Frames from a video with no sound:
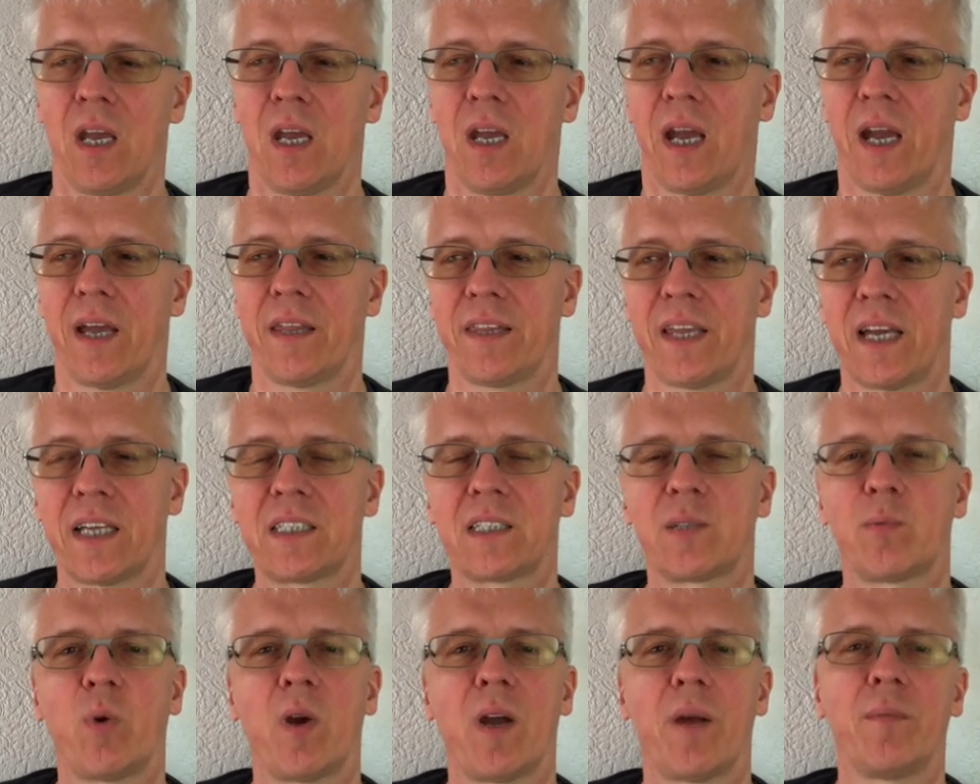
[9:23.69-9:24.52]
And that's
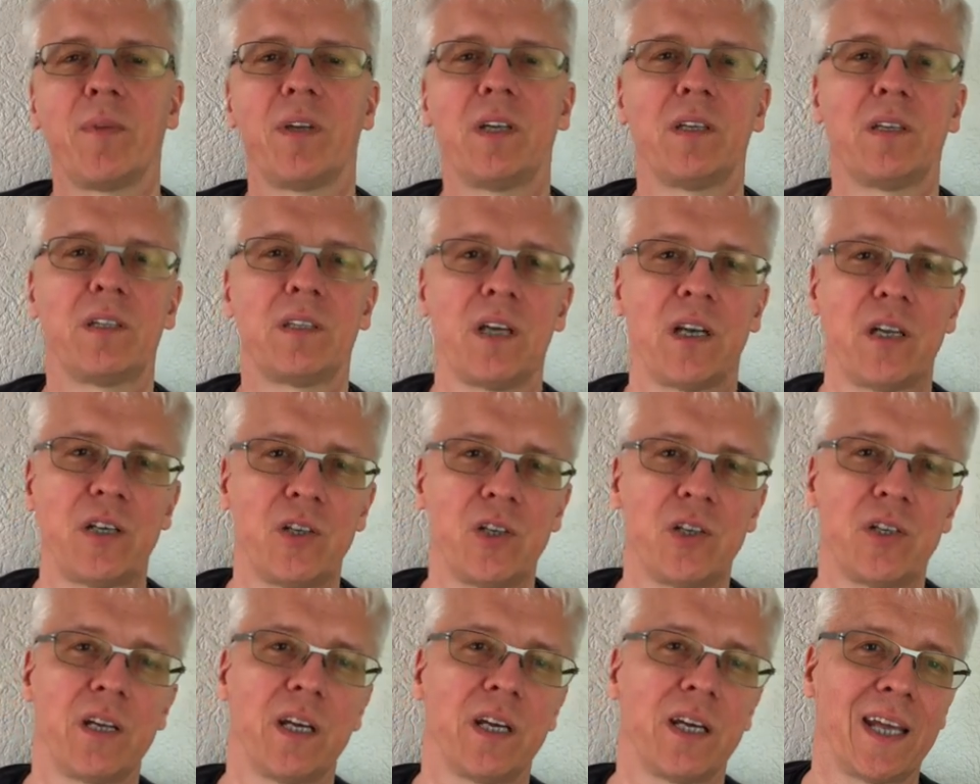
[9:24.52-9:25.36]
where
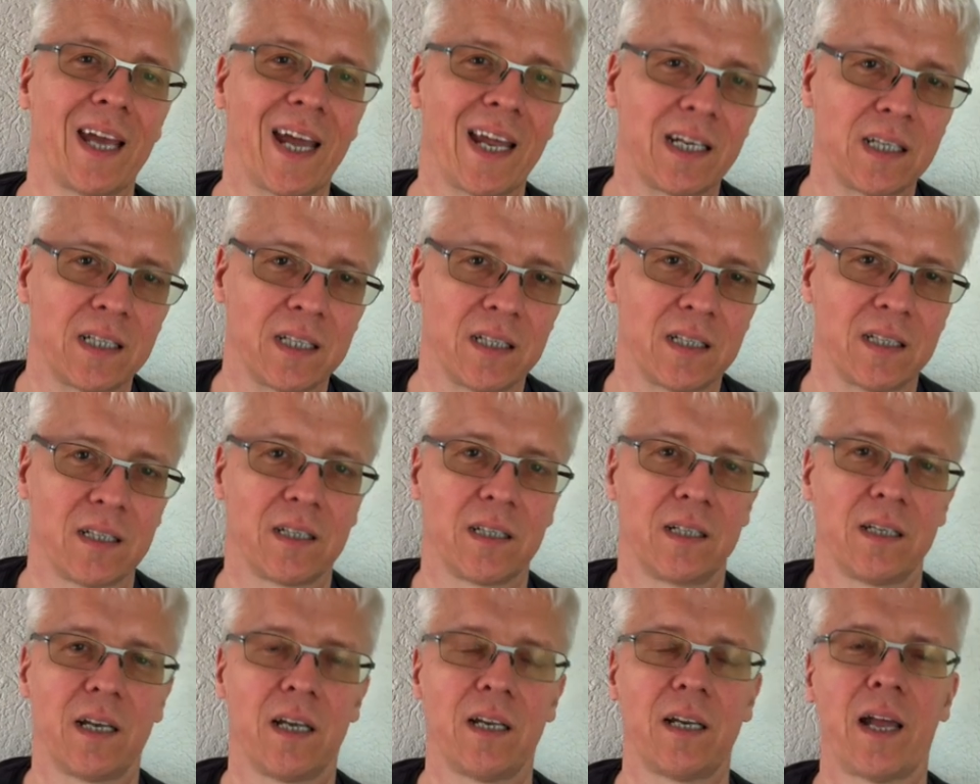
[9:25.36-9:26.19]
meditation again
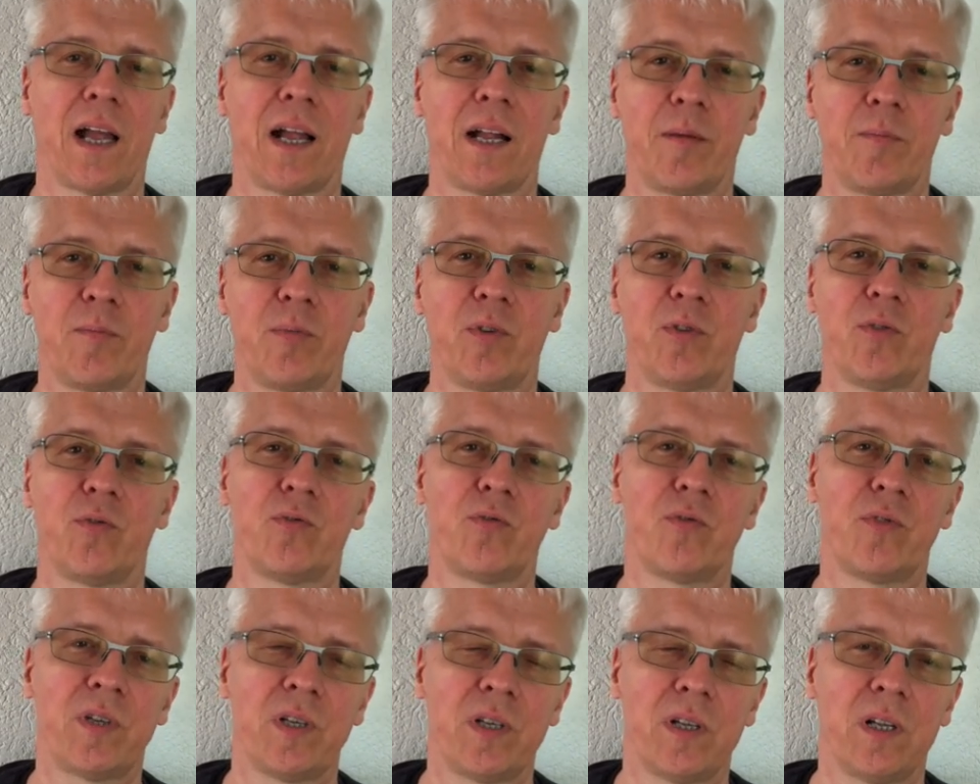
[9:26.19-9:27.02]
can help you
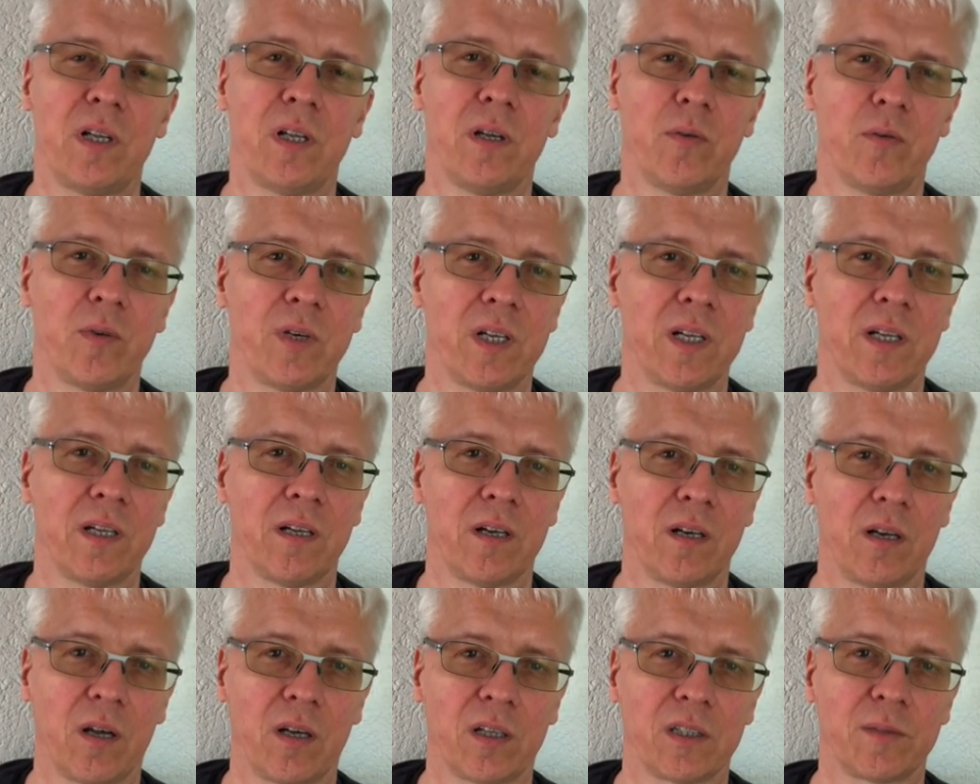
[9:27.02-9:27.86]
really, really a
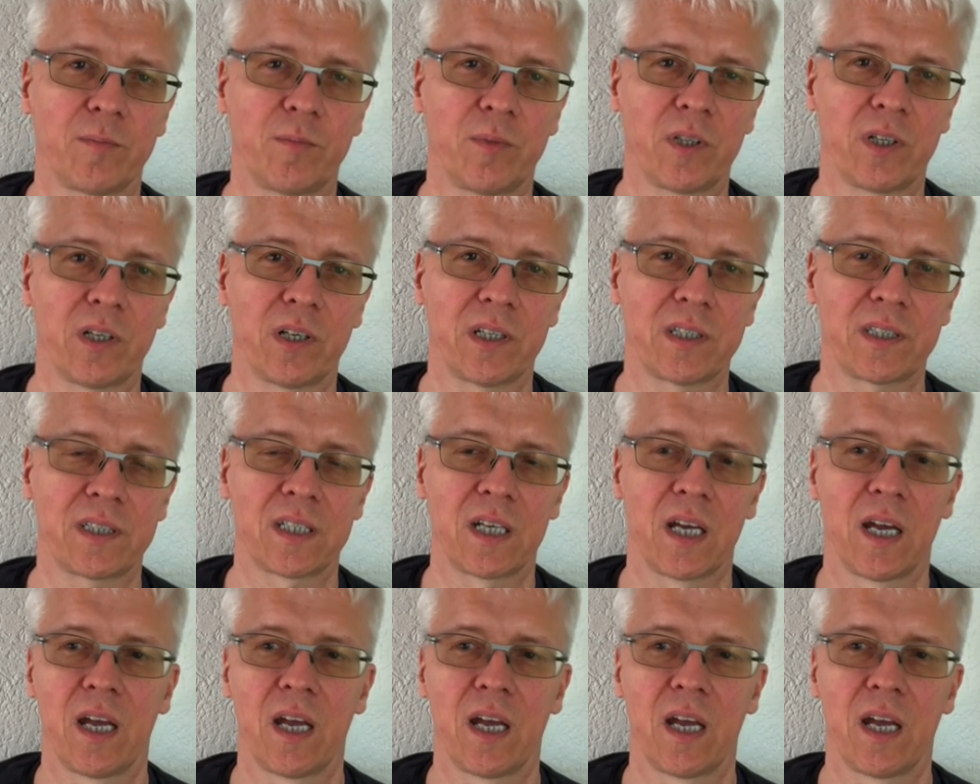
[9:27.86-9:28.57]
lot, because